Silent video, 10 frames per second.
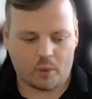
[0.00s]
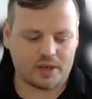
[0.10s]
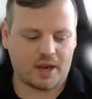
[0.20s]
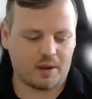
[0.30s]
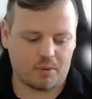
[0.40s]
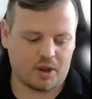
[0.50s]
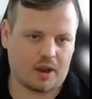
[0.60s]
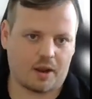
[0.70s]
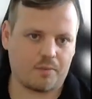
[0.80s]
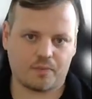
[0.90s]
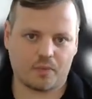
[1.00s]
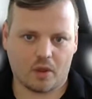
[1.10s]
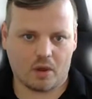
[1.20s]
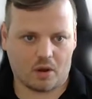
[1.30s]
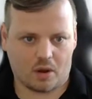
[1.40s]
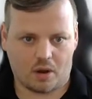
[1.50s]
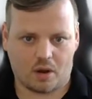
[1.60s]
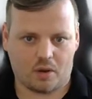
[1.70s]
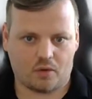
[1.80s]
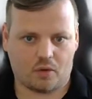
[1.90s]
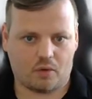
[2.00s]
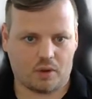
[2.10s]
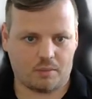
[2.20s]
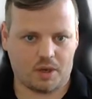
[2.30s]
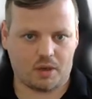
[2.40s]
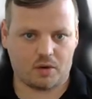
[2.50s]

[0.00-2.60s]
with an API. So let me